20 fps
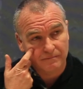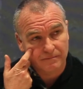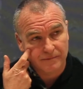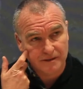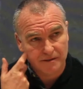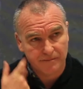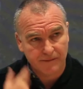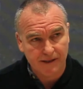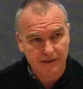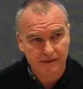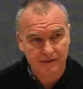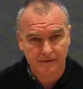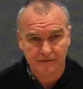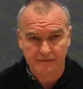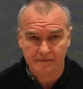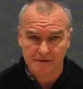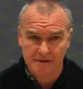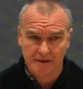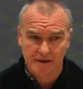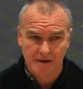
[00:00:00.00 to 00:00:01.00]

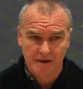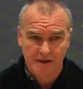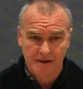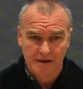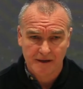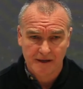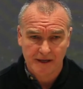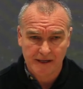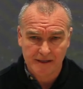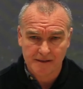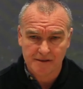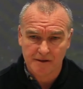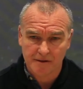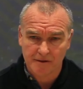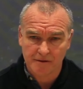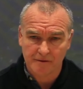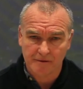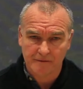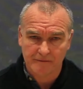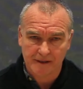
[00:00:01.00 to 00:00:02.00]
perspectives into the
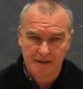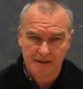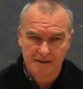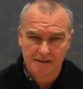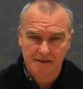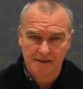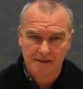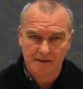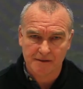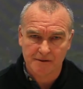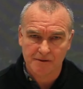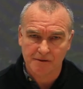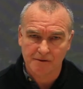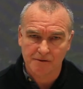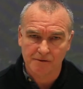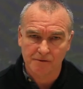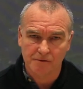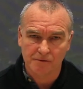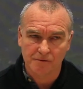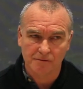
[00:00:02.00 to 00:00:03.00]
university
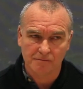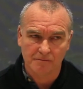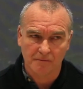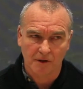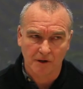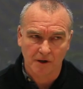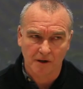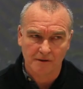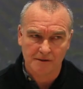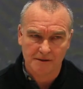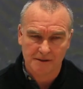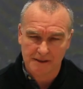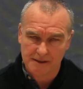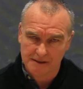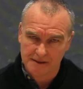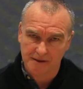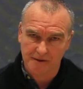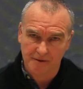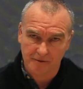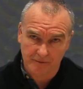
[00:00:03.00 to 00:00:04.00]
to largely
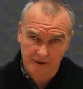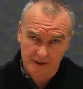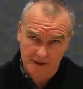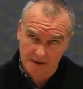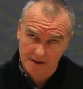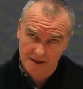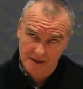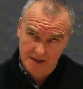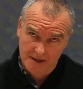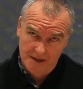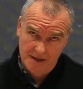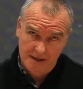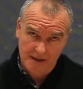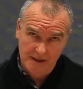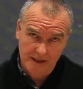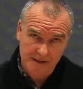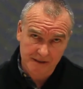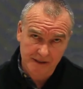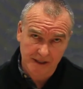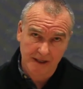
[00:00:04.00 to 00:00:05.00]
deal with
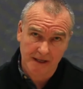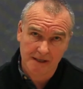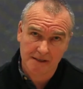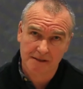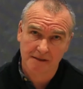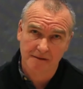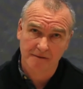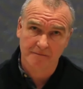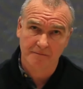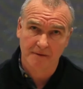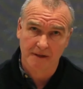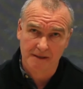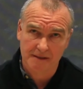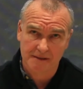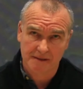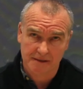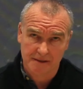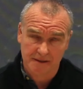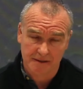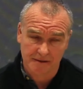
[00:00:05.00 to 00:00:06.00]
the education of
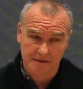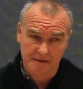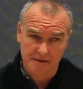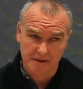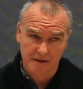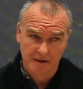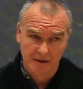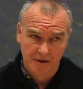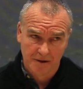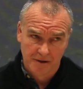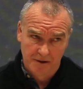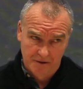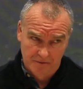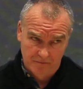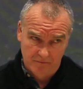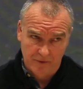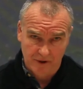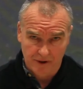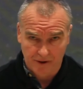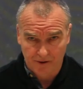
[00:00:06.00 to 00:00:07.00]
practitioners,
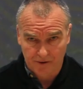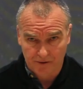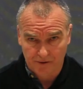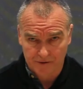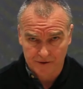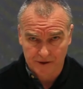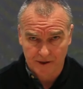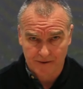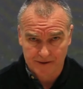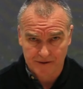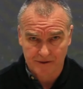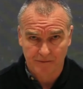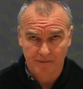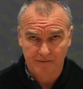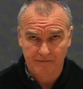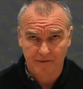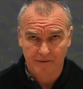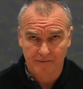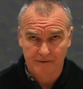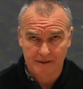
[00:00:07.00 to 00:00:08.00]
but it also has some
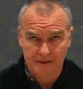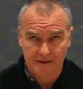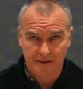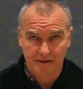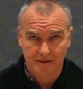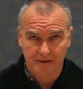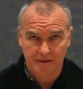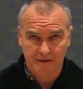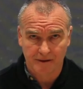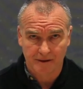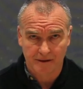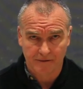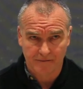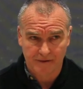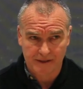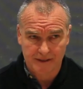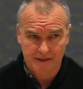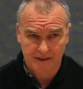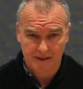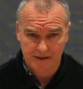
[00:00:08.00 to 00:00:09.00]
influence in the
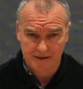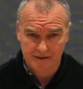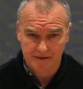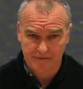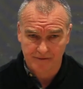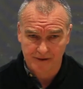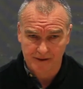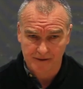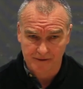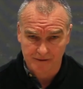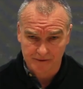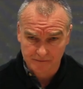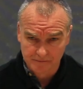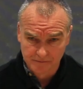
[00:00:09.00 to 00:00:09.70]
research field.